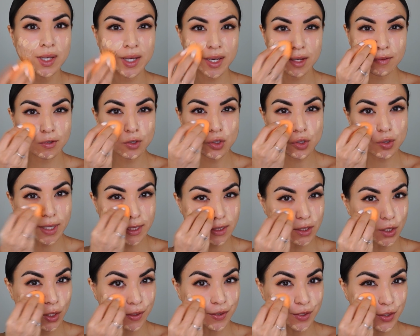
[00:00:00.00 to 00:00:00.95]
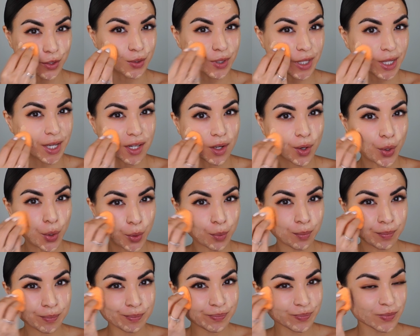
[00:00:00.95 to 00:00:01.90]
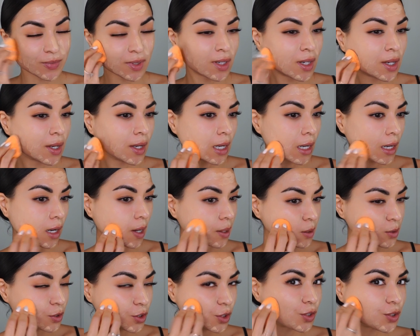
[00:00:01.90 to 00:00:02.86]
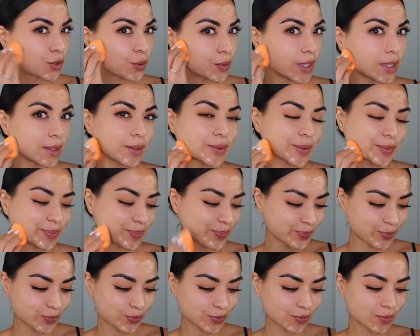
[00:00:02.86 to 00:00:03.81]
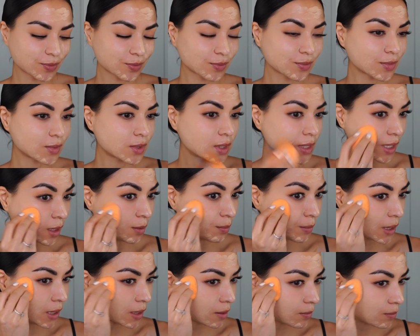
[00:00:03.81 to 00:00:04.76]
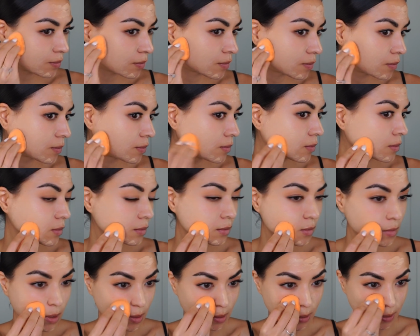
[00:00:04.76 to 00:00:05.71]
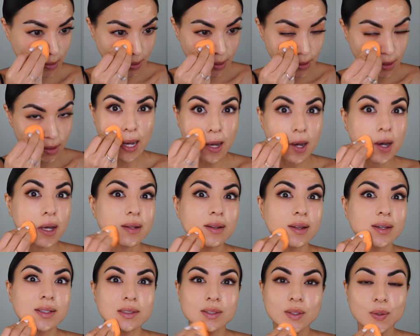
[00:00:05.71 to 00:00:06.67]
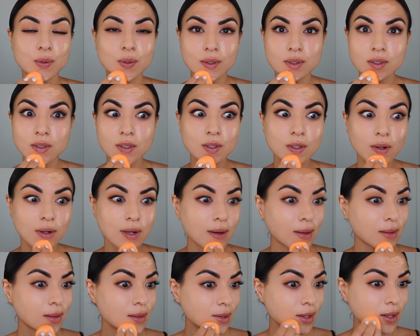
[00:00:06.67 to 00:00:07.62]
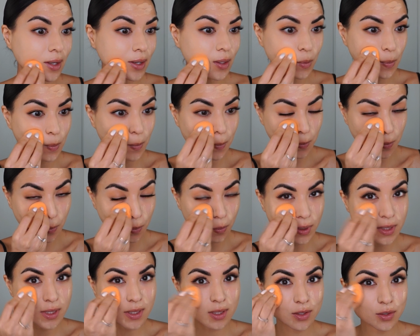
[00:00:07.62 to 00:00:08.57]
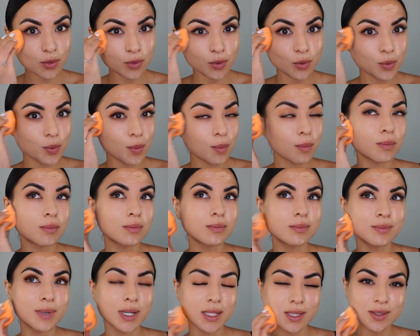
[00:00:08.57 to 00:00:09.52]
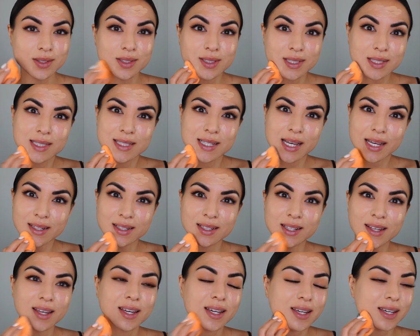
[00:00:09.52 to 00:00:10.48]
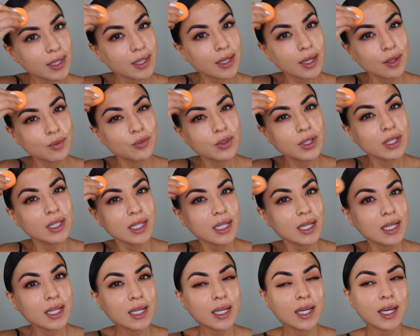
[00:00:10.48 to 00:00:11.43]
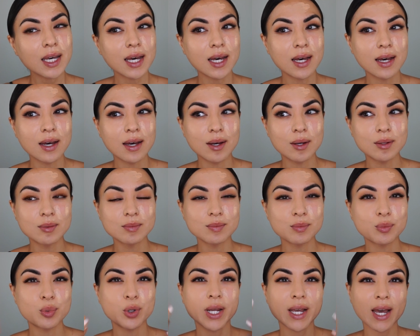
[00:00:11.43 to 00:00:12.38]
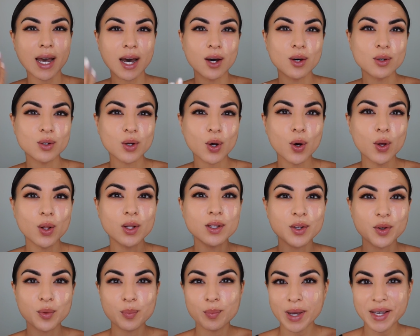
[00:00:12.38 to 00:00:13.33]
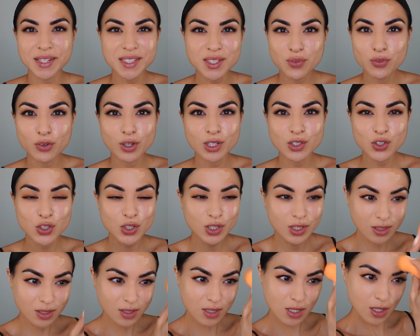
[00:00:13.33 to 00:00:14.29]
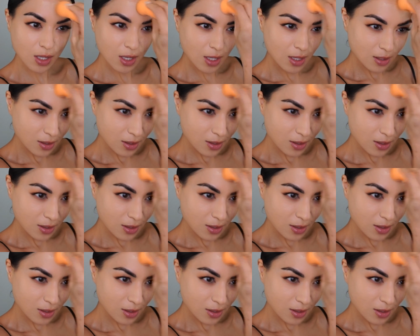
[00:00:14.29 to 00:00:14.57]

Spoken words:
Have you tried contouring at home? How do you do it? Tell me. I like to contour. I think once you master the technique, you can really bring out all your best features.